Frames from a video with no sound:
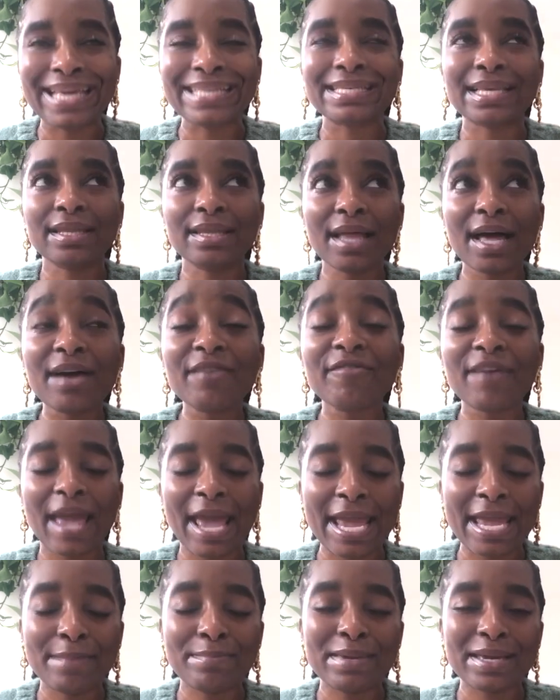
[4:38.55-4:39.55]
It's a love
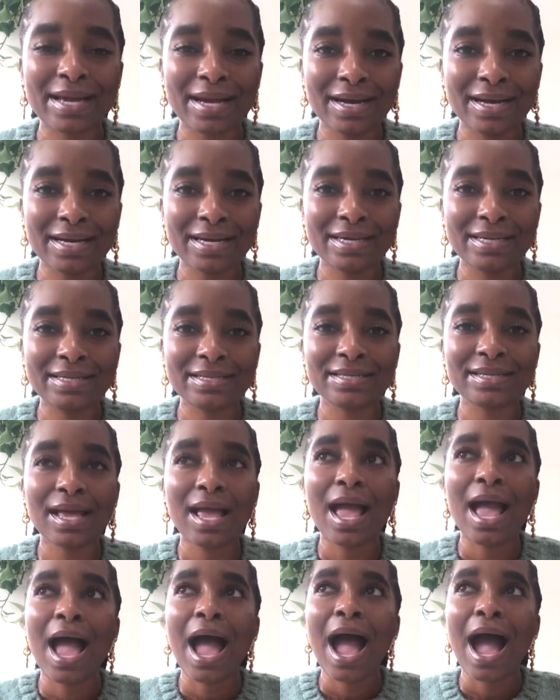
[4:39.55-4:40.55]
hate because
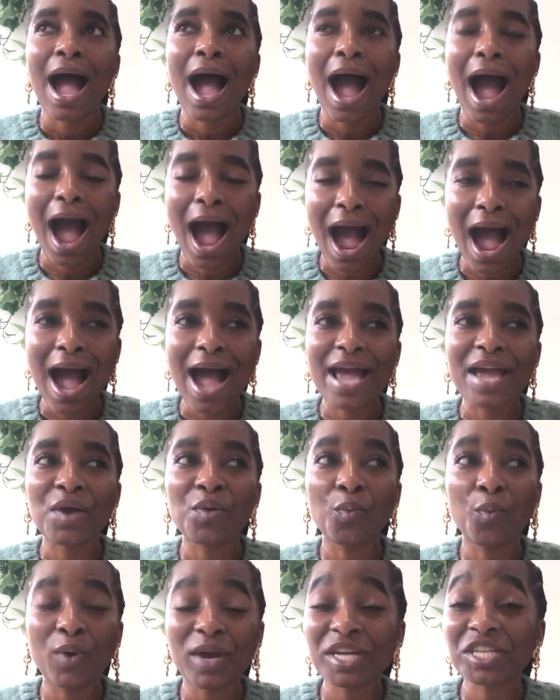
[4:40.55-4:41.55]
I
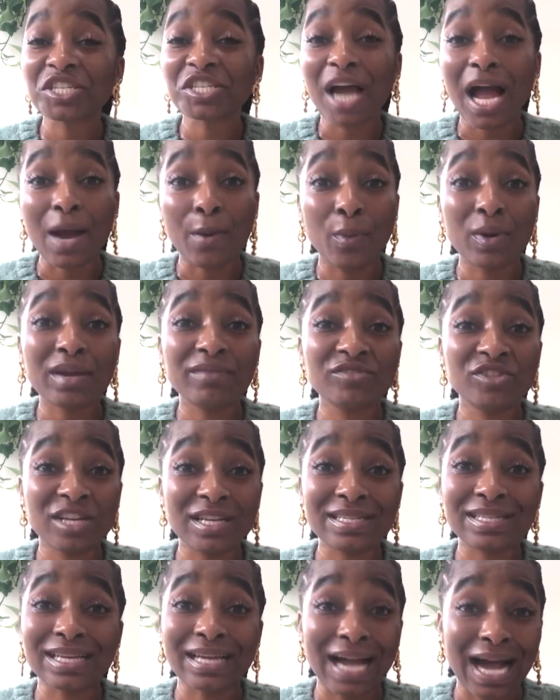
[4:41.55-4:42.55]
wish I would have
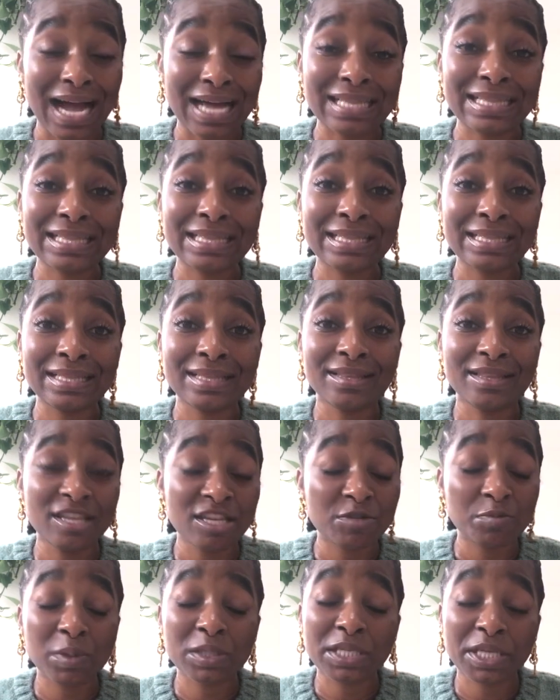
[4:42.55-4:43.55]
just gotten
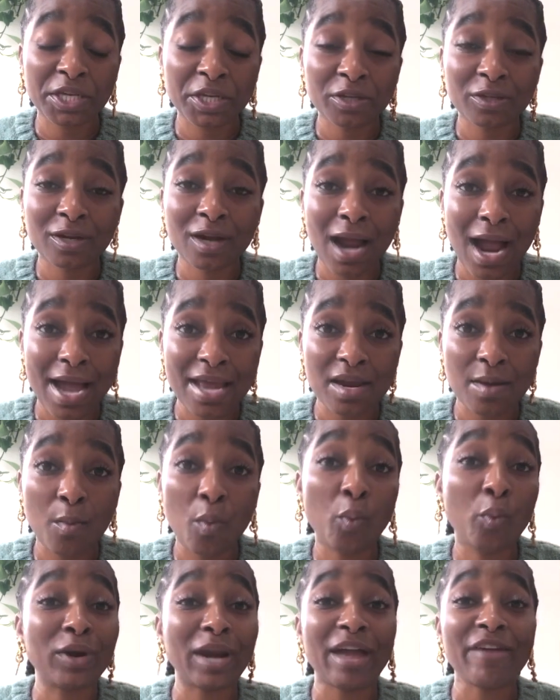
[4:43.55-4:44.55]
this particular item
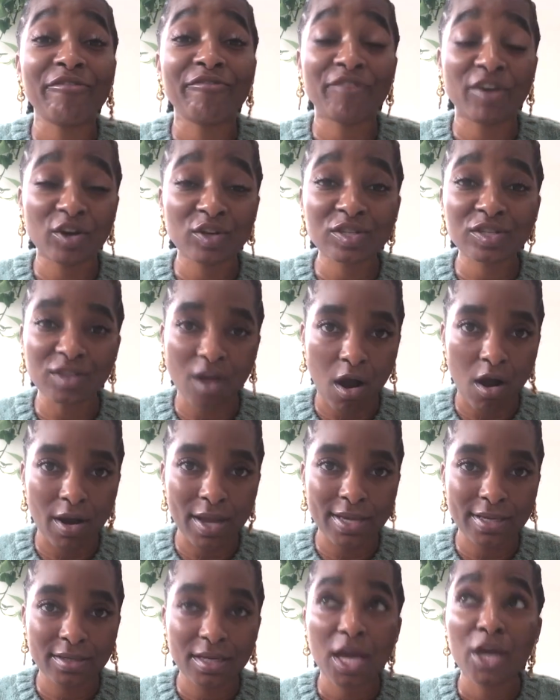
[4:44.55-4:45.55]
when I first saw
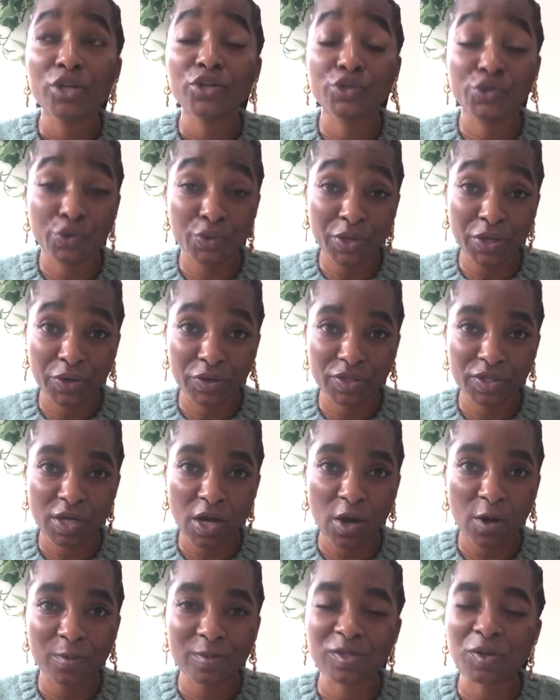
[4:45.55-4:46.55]
it 2 years
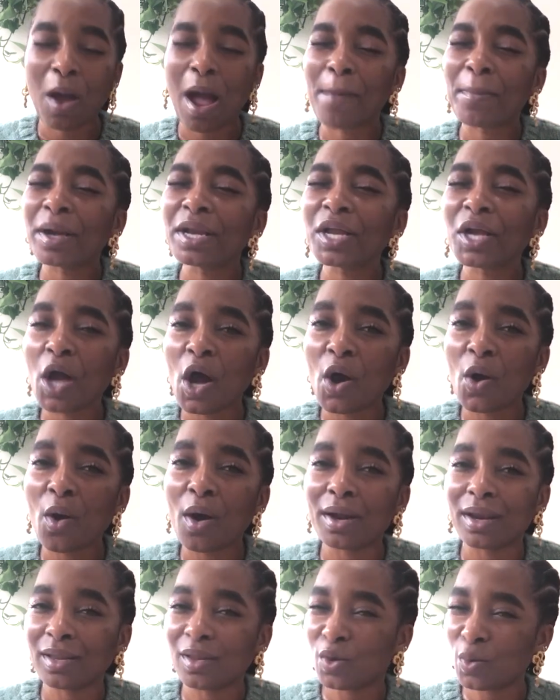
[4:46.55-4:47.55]
ago. So I'm gonna go
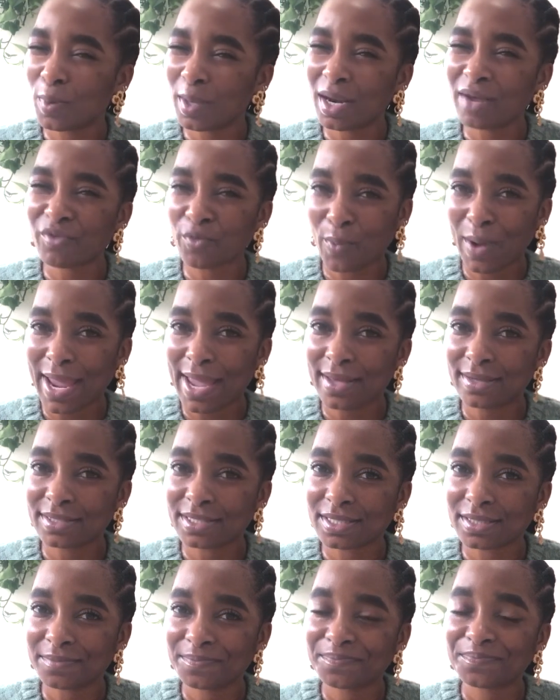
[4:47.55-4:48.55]
on a little bit of a rant.
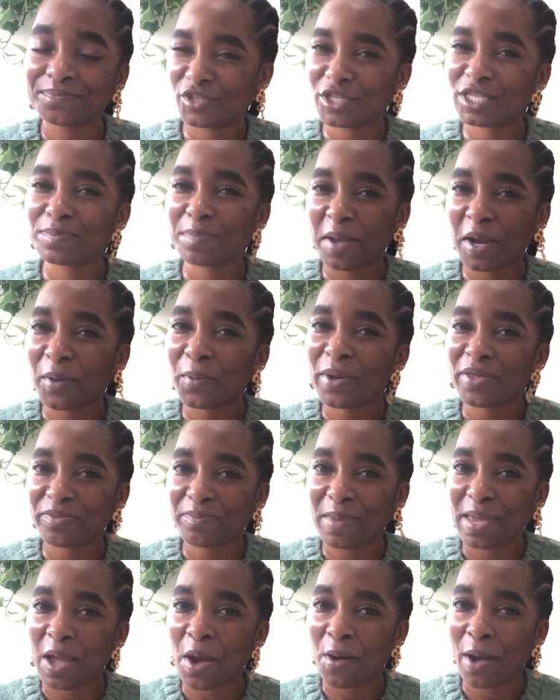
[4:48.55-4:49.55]
Just bear with
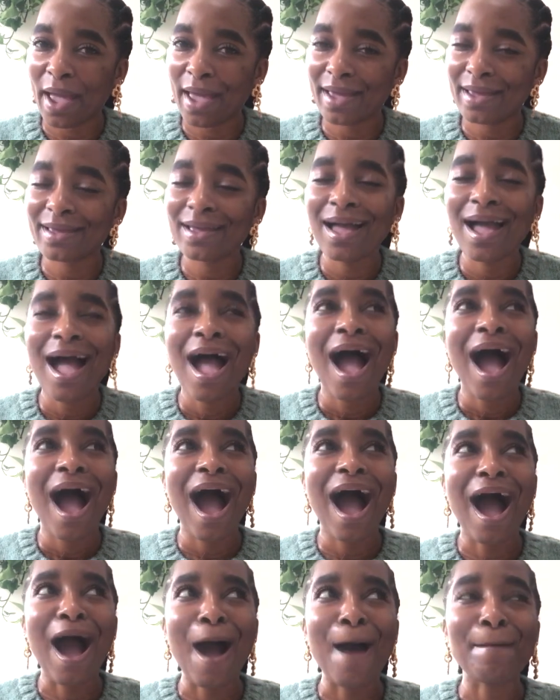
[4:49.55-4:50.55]
me, okay?
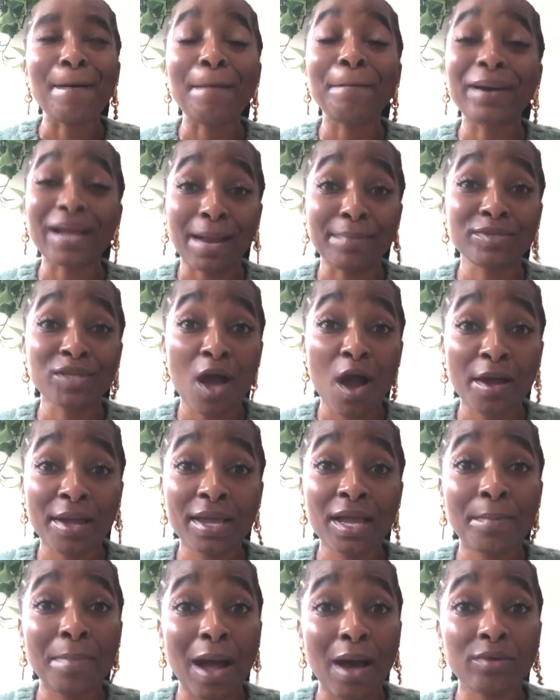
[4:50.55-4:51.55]
But I'm
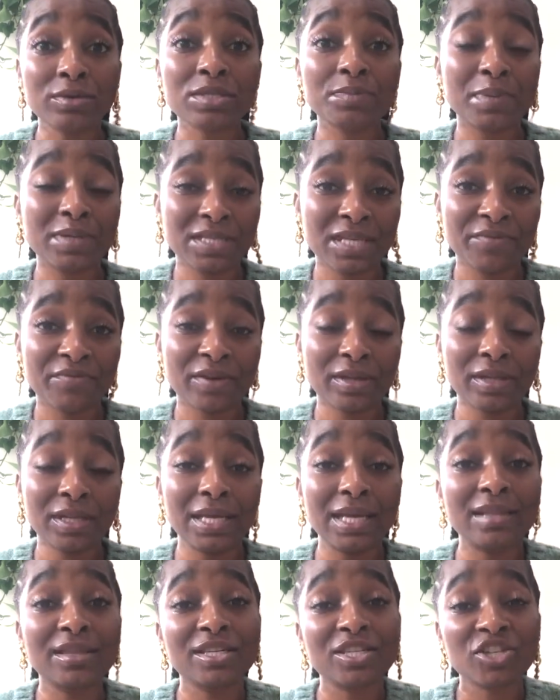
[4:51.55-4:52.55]
talking about
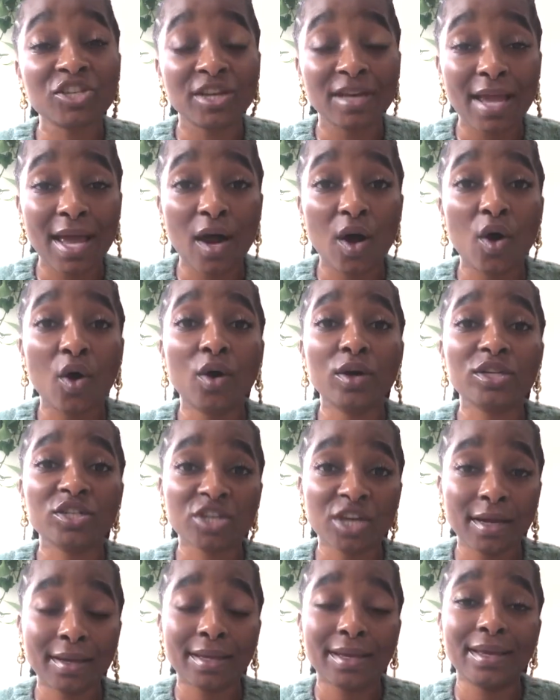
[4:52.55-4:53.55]
specifically the Chanel
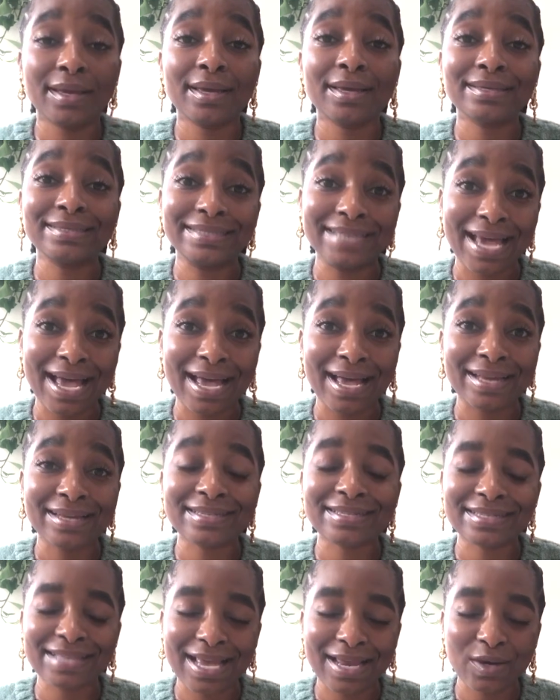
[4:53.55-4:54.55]
Chunky
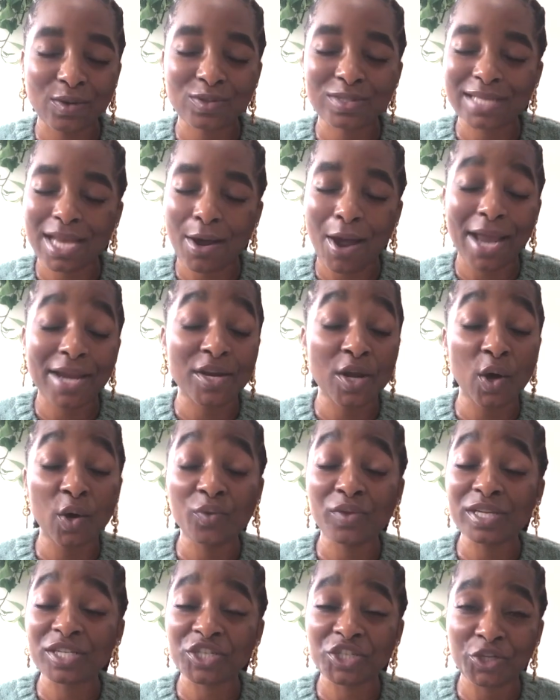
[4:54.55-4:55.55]
Dad Sandals. Now, I know
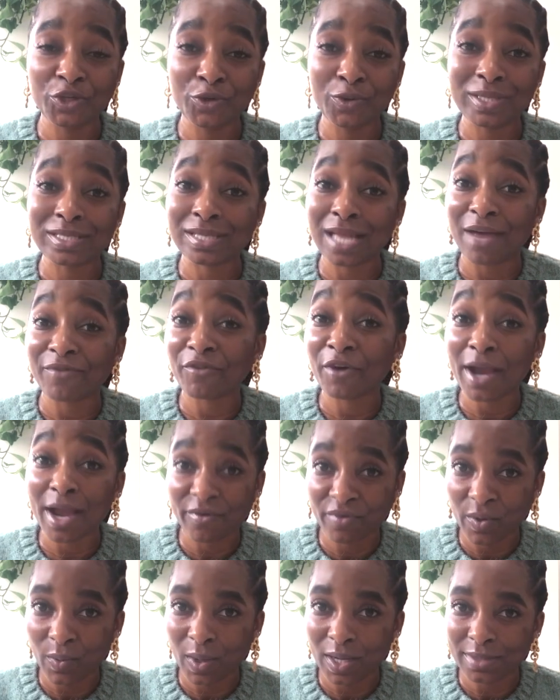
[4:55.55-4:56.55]
this shoe is not for
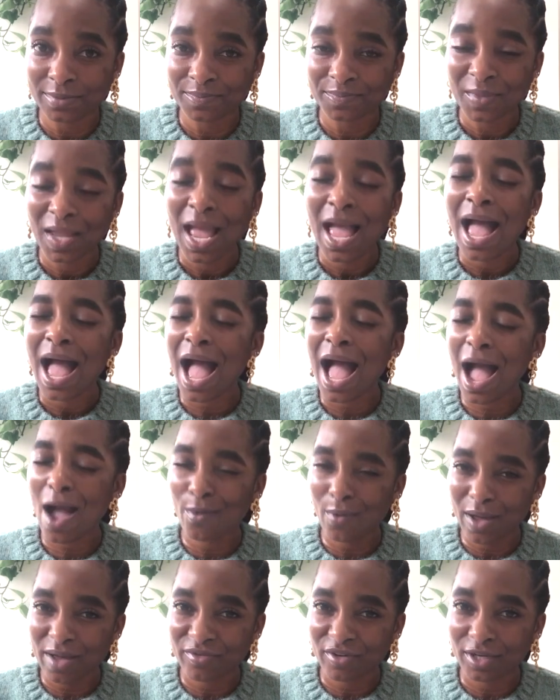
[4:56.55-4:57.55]
everyone.
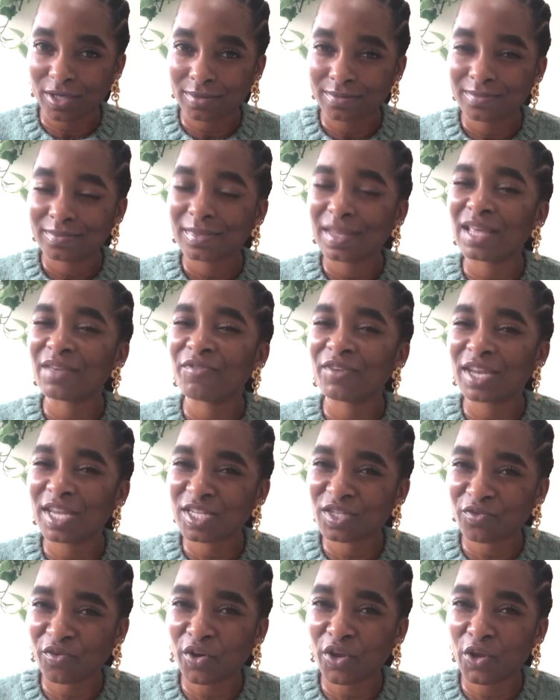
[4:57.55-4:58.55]
However, if it
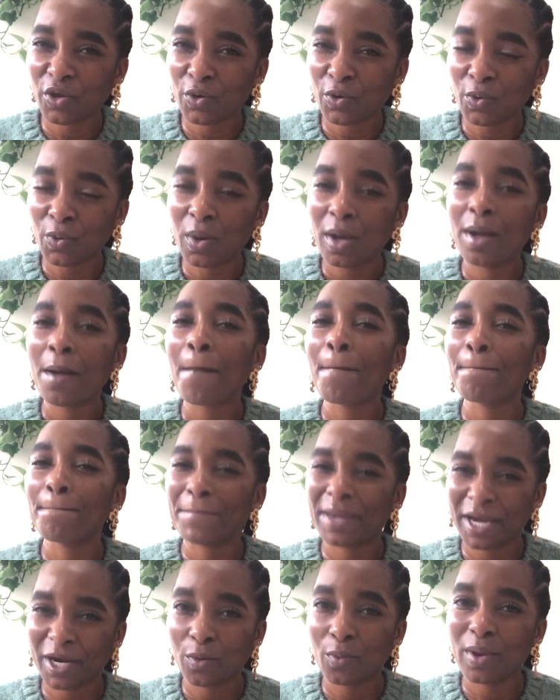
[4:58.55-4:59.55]
is for you,
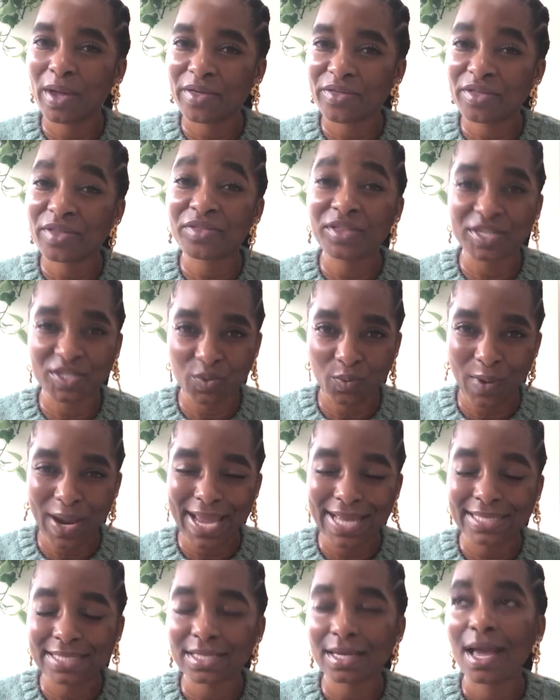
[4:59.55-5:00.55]
bear with this
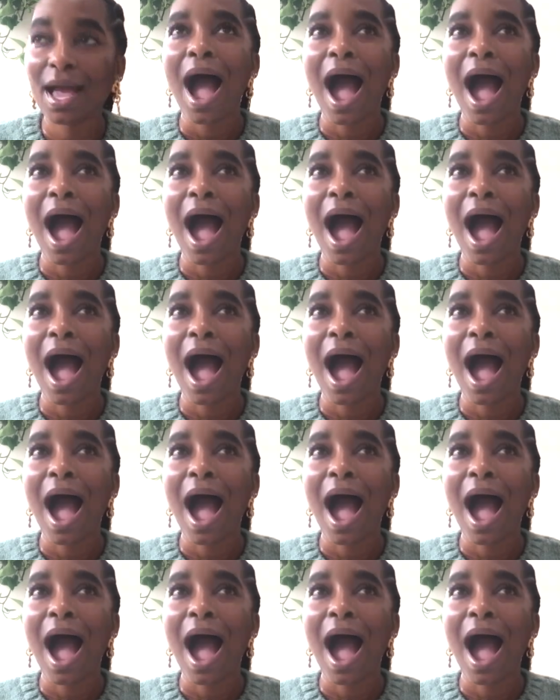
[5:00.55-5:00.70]
rant.